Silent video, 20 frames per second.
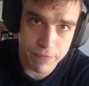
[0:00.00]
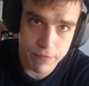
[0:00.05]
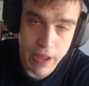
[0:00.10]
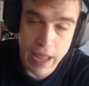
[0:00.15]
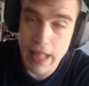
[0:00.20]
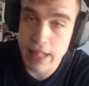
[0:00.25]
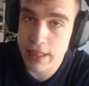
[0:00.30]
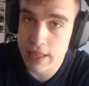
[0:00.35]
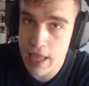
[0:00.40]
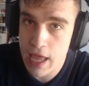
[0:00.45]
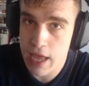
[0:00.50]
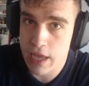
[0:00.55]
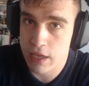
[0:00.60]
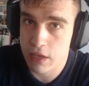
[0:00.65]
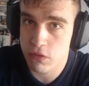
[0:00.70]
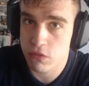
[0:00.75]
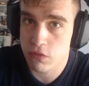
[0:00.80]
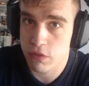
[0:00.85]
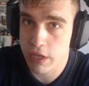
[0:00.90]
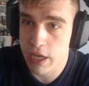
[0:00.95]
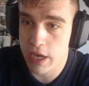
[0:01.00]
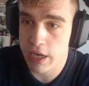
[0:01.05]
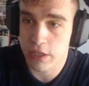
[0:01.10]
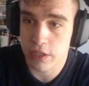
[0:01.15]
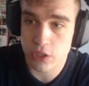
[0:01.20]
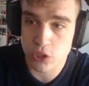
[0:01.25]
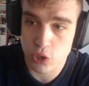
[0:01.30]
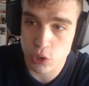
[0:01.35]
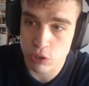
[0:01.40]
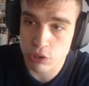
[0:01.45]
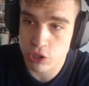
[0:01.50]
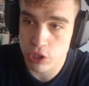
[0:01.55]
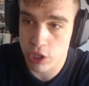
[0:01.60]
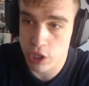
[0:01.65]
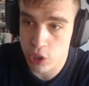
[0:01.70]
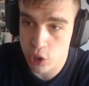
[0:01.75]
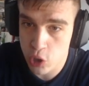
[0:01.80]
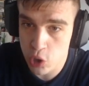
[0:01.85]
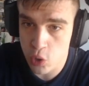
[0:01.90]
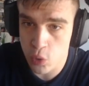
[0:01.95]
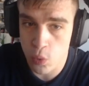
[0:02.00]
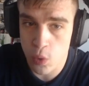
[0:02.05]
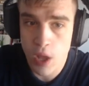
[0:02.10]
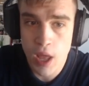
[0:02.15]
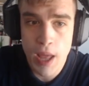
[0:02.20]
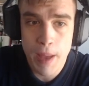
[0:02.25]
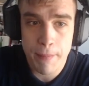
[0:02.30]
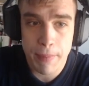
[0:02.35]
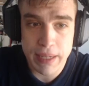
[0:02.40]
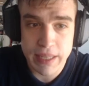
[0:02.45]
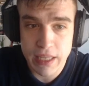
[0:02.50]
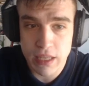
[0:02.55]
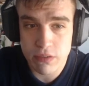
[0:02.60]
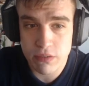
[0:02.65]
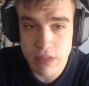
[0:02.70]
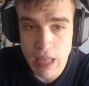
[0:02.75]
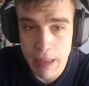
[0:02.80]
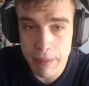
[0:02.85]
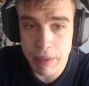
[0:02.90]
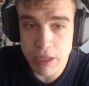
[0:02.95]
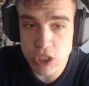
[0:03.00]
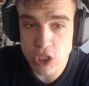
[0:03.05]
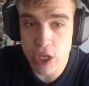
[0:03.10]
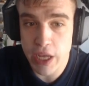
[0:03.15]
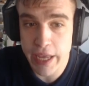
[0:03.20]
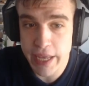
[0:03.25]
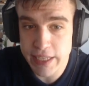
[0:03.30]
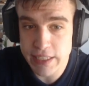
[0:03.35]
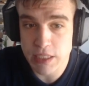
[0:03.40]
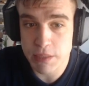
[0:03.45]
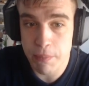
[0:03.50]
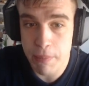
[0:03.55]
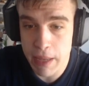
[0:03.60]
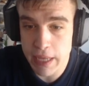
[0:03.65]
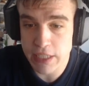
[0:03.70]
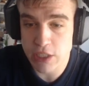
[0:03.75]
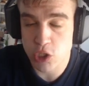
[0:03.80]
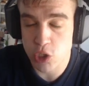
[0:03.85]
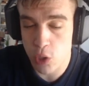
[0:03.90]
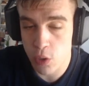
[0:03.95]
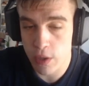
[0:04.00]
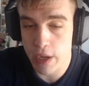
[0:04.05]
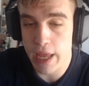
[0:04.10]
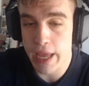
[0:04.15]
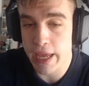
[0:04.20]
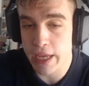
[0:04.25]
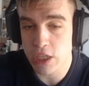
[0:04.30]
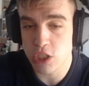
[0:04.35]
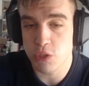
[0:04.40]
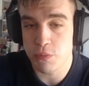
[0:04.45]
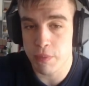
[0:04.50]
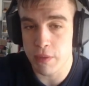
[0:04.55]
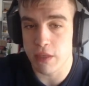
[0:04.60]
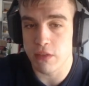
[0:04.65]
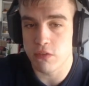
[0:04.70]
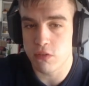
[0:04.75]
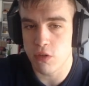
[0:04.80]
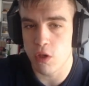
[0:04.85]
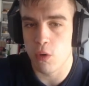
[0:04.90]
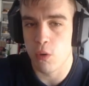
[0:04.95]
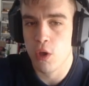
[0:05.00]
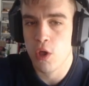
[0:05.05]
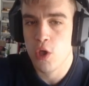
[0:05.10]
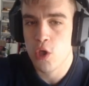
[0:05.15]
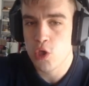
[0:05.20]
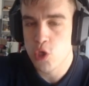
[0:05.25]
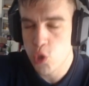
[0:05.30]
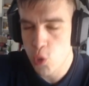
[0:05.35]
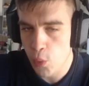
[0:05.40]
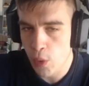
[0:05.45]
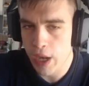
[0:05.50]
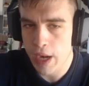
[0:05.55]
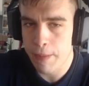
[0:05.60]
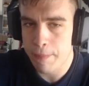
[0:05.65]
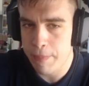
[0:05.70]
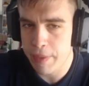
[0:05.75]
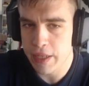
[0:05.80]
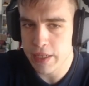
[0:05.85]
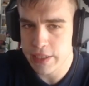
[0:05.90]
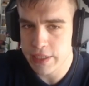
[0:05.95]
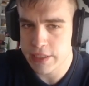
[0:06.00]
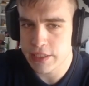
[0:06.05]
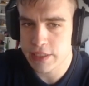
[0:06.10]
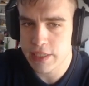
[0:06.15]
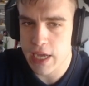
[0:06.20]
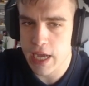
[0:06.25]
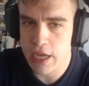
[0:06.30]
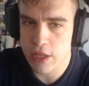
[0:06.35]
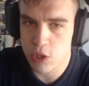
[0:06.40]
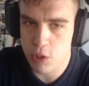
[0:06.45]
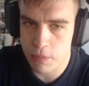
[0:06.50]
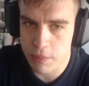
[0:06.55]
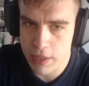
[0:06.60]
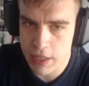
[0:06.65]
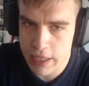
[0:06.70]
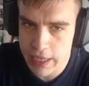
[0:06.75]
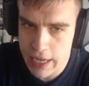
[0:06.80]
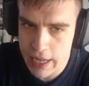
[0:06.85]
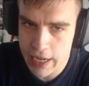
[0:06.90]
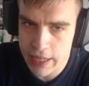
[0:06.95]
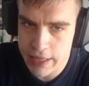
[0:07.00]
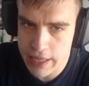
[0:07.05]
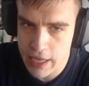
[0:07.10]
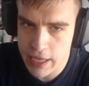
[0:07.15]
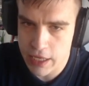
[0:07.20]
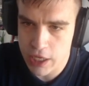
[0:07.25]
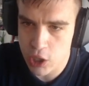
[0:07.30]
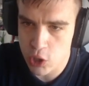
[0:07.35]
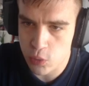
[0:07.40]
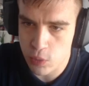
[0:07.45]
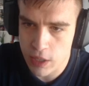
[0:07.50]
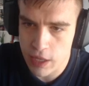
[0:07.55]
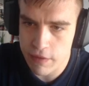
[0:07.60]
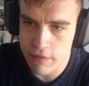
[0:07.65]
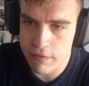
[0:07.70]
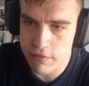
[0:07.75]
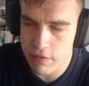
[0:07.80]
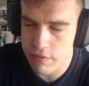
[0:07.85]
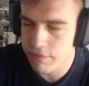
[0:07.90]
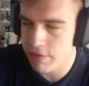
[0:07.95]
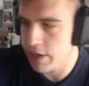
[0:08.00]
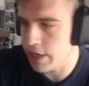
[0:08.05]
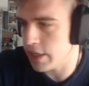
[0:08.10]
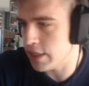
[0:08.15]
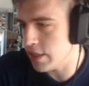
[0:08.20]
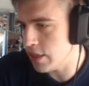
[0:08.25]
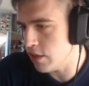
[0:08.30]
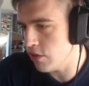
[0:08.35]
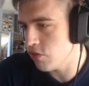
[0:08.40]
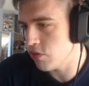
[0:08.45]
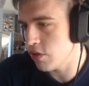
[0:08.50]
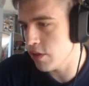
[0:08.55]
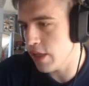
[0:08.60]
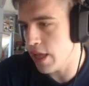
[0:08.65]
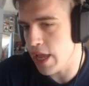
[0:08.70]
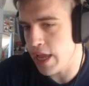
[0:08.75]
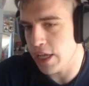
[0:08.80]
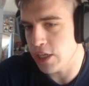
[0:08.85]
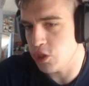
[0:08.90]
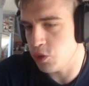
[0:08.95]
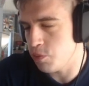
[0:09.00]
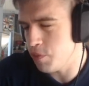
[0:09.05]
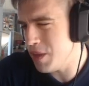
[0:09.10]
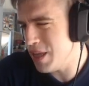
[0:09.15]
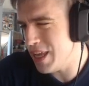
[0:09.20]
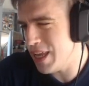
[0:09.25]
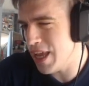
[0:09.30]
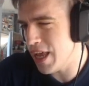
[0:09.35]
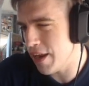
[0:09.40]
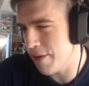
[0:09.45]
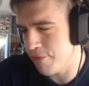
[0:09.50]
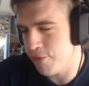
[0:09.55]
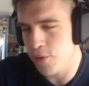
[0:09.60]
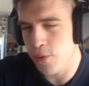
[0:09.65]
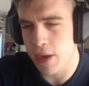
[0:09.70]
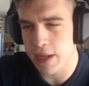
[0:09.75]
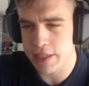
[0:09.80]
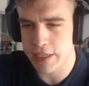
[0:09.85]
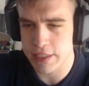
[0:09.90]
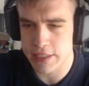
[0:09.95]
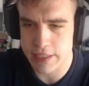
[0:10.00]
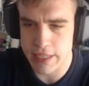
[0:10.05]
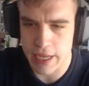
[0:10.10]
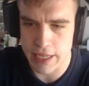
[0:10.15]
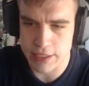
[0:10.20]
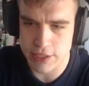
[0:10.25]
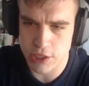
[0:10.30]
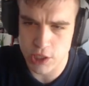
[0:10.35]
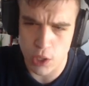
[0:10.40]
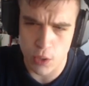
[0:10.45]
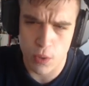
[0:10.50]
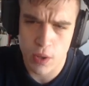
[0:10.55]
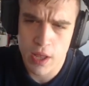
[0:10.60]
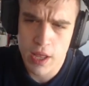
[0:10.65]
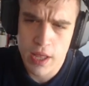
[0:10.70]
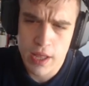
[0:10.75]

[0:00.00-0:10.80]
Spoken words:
attack as characters usually do, but his damage is based on HP. So you want to build this guy to be kind of tanky, to have very decent HP and a few other stats. So